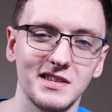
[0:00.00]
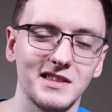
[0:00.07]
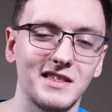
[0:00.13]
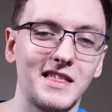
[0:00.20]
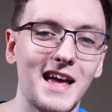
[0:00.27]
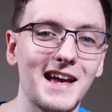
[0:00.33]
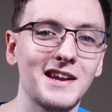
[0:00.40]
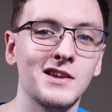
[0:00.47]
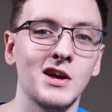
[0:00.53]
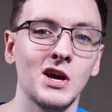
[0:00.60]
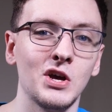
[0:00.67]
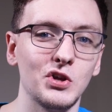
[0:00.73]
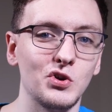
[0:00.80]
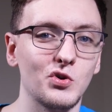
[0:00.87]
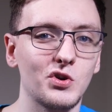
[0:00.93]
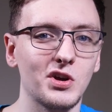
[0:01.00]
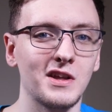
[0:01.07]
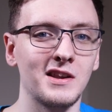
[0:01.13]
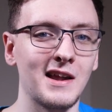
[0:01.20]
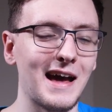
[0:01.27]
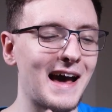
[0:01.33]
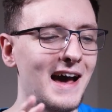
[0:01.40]
then you
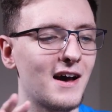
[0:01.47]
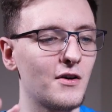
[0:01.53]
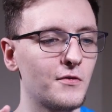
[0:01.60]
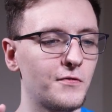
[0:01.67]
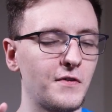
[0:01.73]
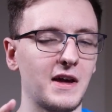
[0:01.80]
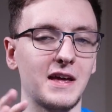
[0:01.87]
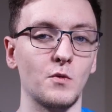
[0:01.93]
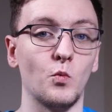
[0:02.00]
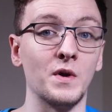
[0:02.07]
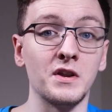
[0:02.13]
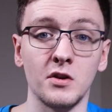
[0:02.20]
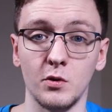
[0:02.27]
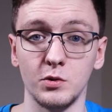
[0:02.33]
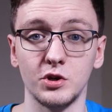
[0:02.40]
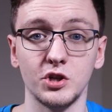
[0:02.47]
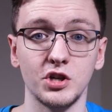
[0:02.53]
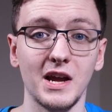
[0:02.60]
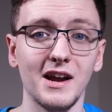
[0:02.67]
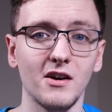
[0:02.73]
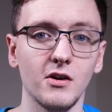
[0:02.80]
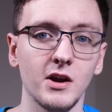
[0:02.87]
can have a Windows
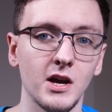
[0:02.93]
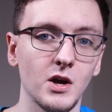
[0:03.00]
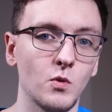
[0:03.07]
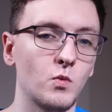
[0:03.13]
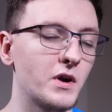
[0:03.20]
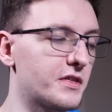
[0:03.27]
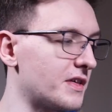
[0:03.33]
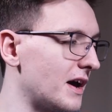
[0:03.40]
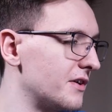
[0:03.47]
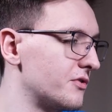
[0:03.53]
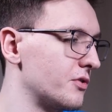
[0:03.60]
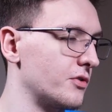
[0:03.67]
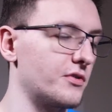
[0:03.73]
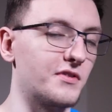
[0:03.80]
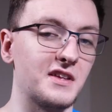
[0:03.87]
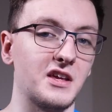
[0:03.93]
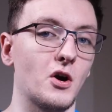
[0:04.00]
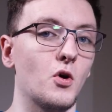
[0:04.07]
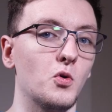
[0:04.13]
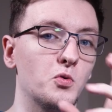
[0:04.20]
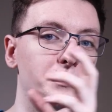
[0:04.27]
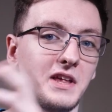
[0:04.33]
share with either the
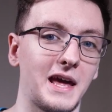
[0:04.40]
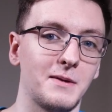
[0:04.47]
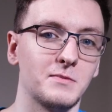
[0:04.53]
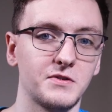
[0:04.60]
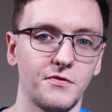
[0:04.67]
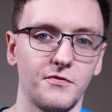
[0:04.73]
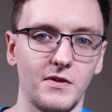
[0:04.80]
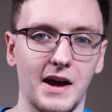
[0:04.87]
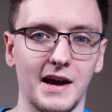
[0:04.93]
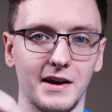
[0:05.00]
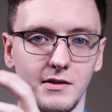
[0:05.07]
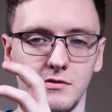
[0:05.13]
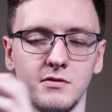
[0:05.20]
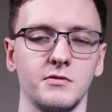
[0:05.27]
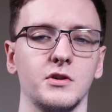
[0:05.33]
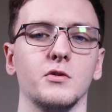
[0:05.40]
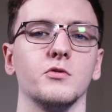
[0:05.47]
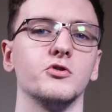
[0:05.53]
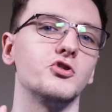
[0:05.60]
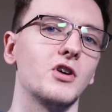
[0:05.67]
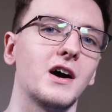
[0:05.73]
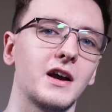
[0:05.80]
old games,
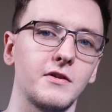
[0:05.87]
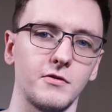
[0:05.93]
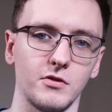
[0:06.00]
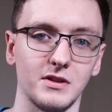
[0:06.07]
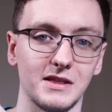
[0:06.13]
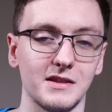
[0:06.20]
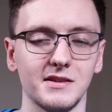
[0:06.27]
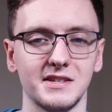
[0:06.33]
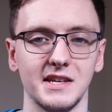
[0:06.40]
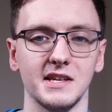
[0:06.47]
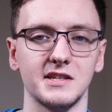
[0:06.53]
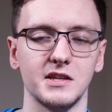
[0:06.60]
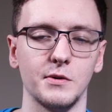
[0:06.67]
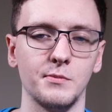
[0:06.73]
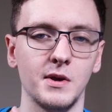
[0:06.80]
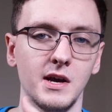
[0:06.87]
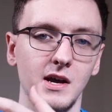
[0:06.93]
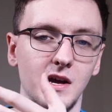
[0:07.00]
drive or system